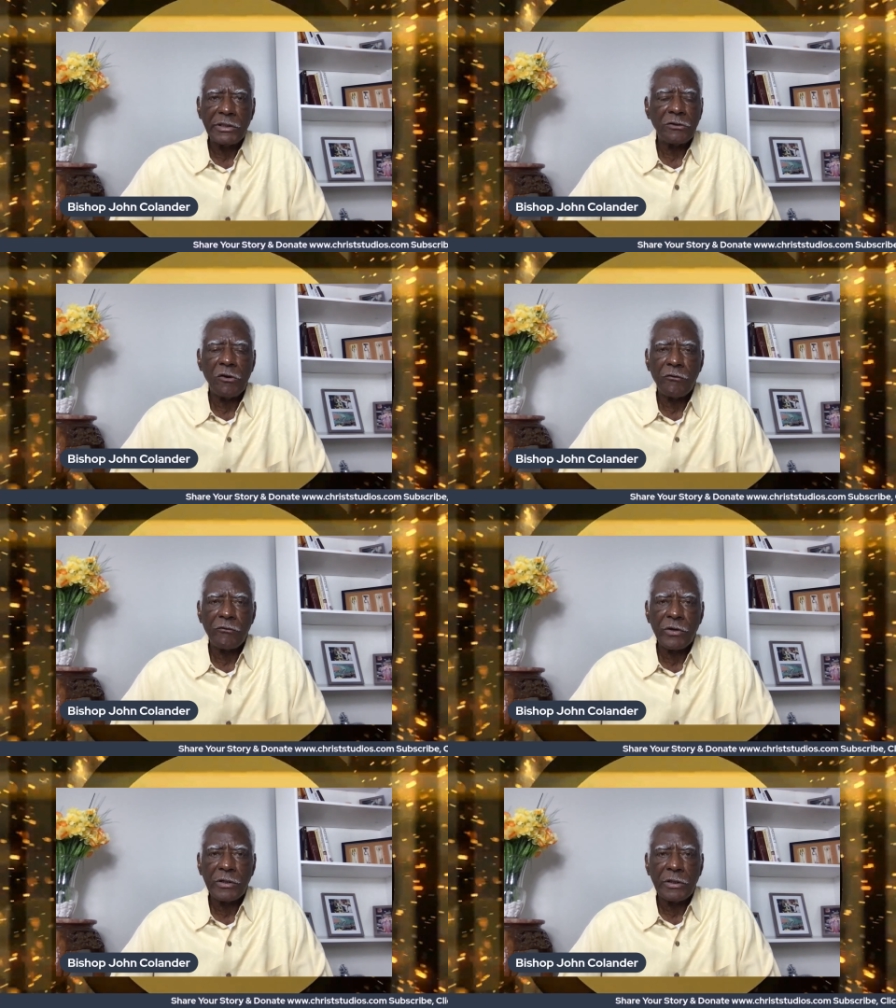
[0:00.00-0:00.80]
get
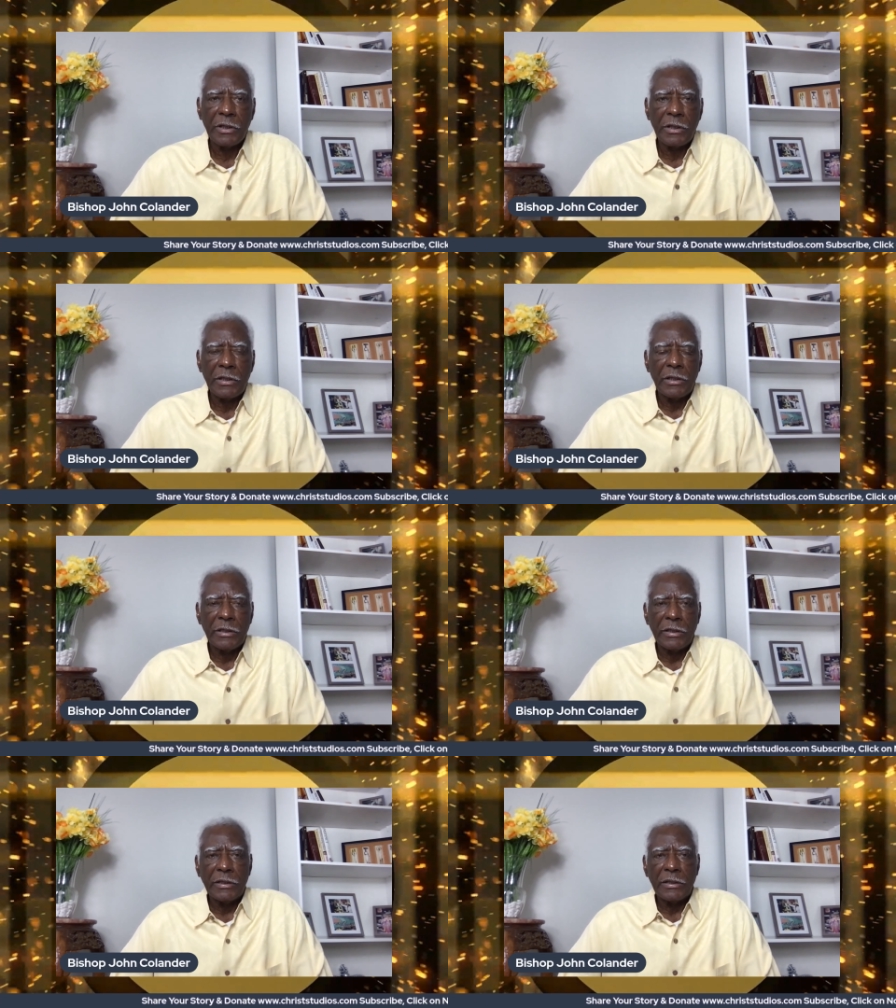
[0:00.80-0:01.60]
over it,
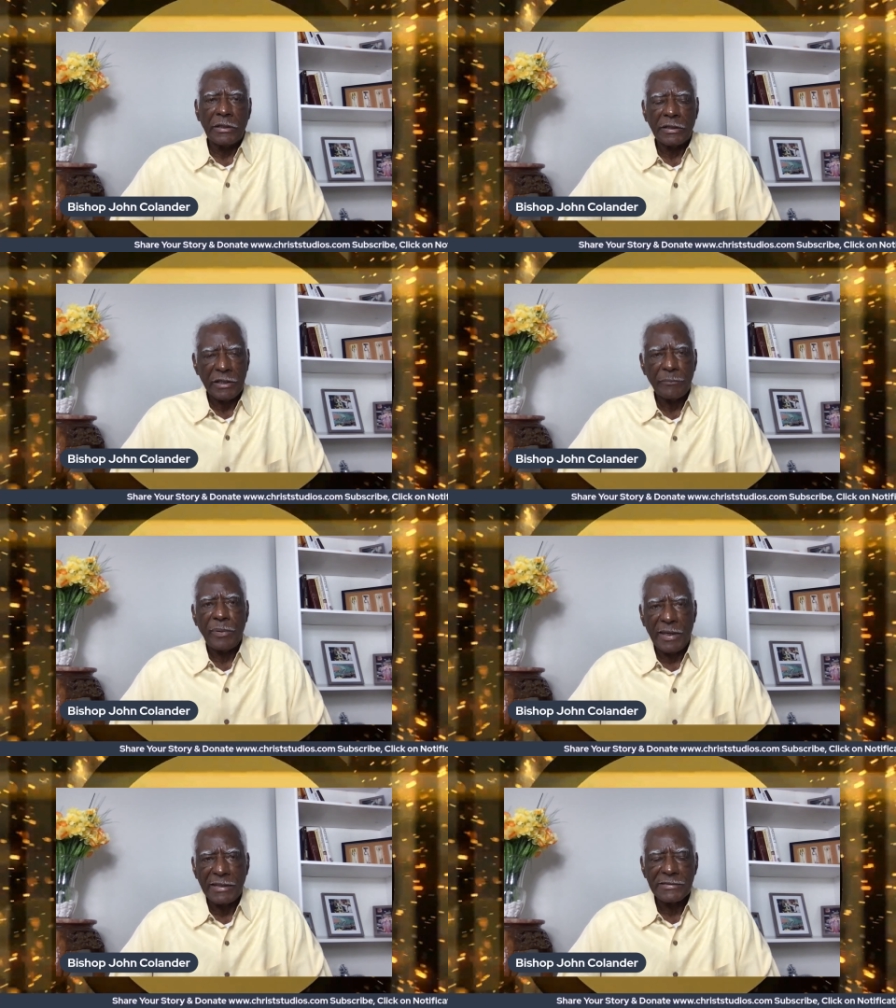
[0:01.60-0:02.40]
and get
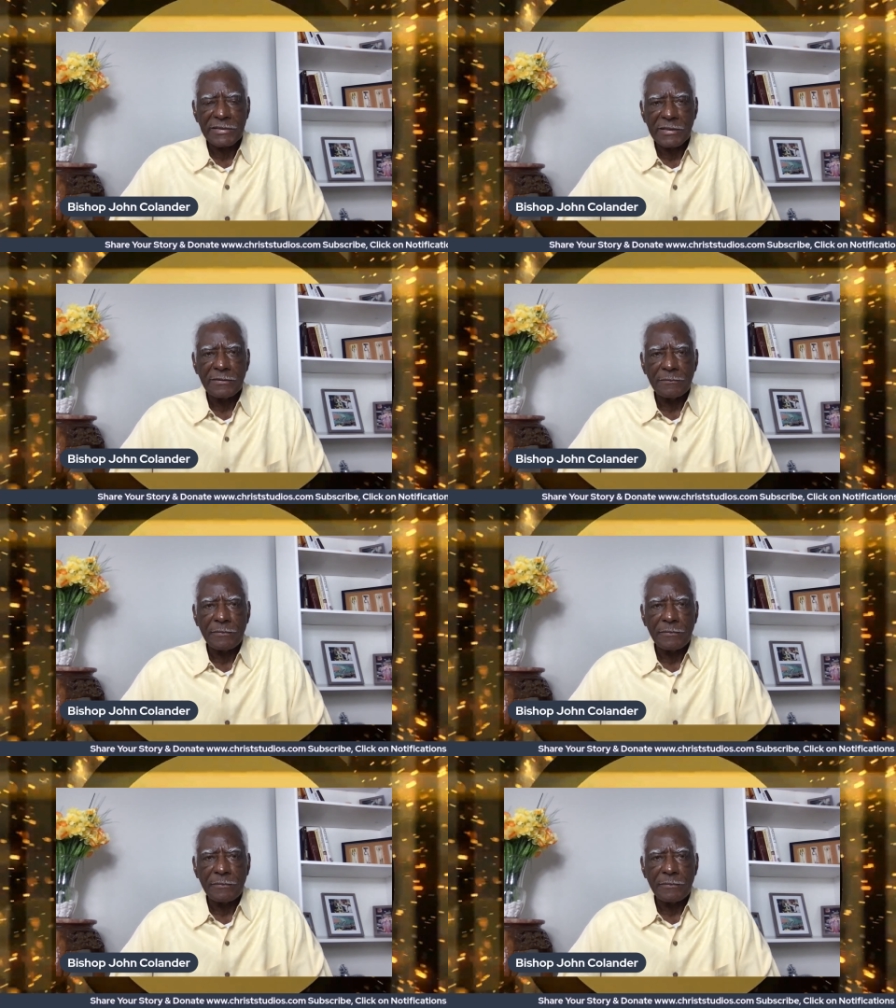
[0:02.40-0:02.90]
past it.